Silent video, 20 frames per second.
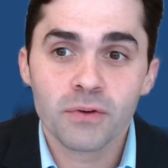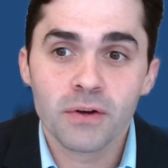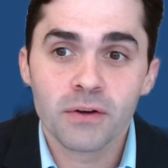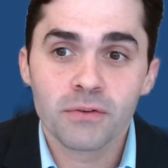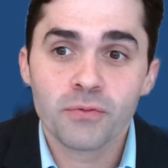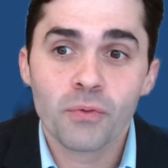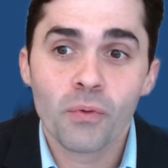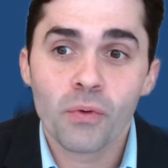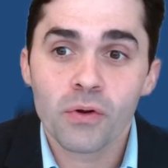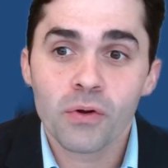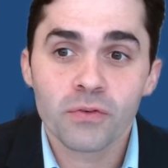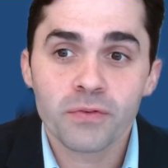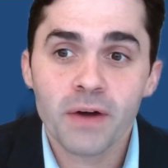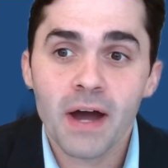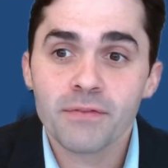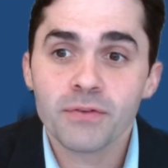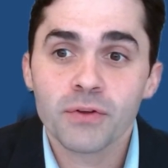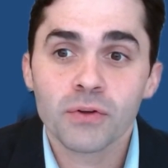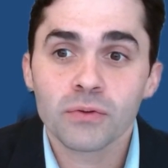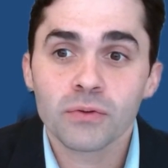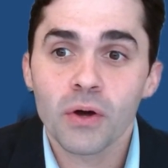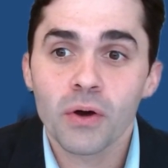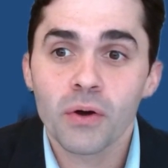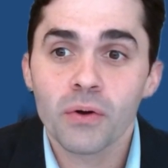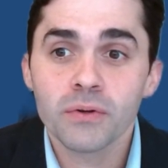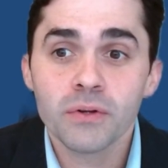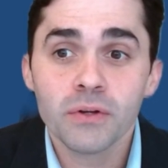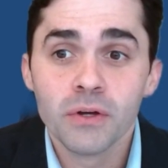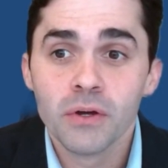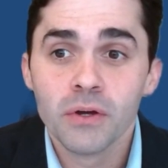a 4 or 5 year
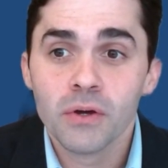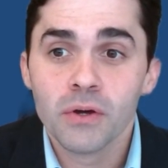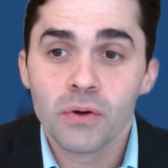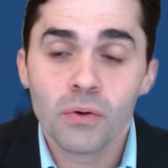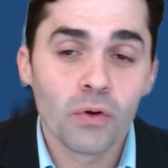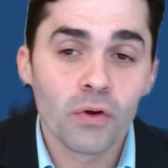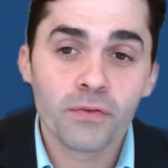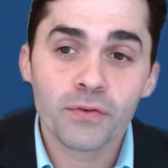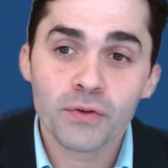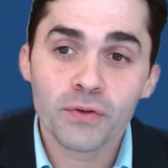loan, or